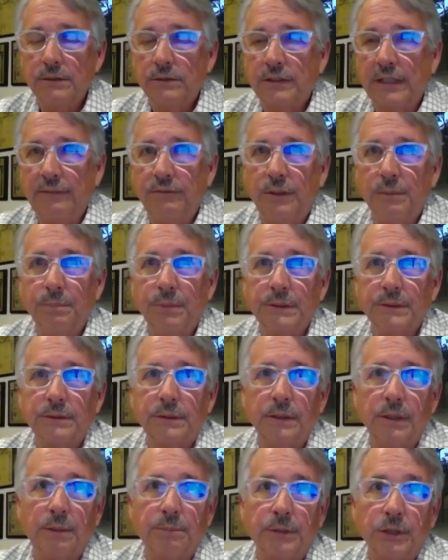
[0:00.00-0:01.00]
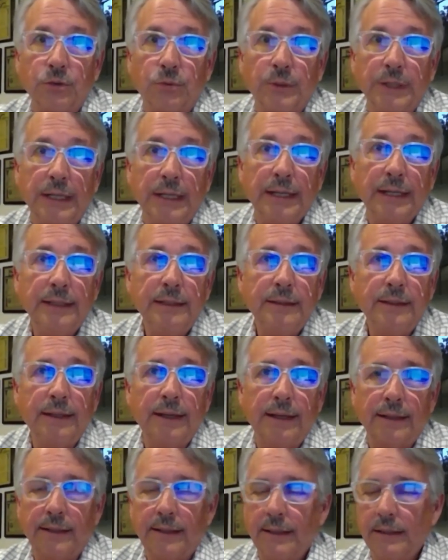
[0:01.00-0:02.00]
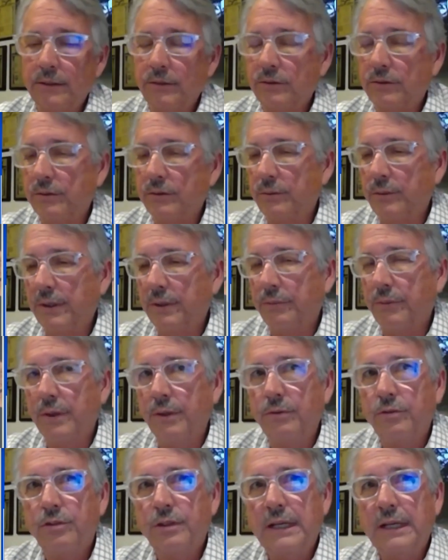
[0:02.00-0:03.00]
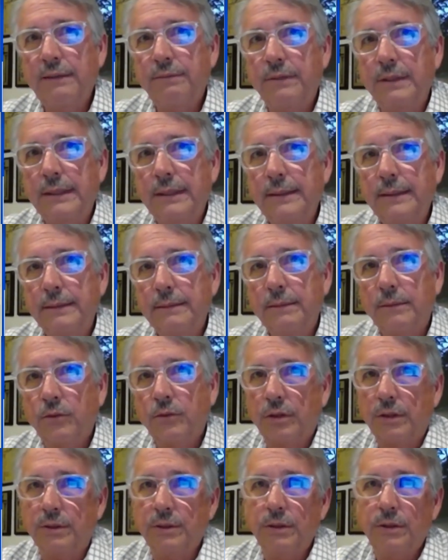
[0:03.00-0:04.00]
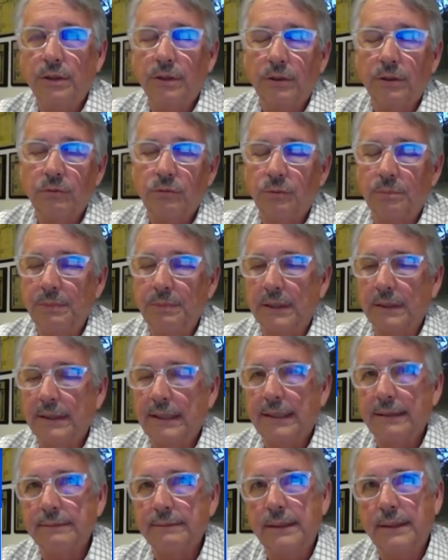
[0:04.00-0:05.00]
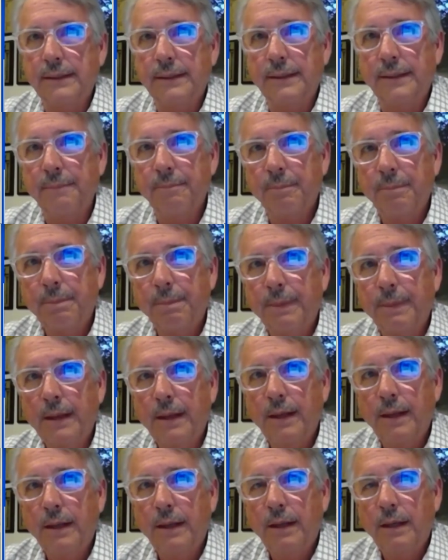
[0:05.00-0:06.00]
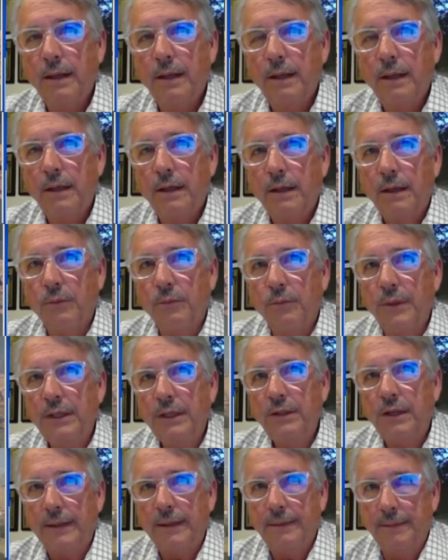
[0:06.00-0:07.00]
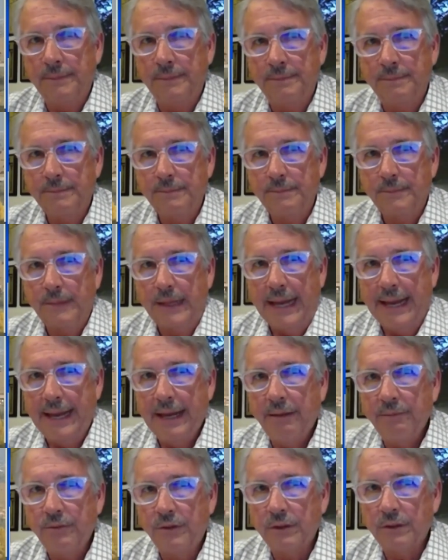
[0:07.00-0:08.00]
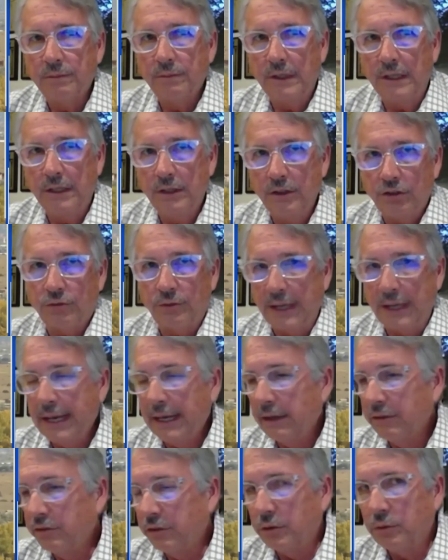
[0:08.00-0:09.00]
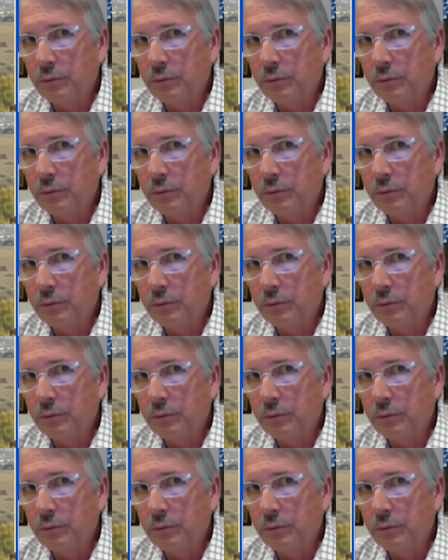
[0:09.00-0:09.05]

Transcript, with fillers: safety bulletin number twenty-eight, guidelines to railroad safety, Sarah Jones would be alive today. We have the industry has the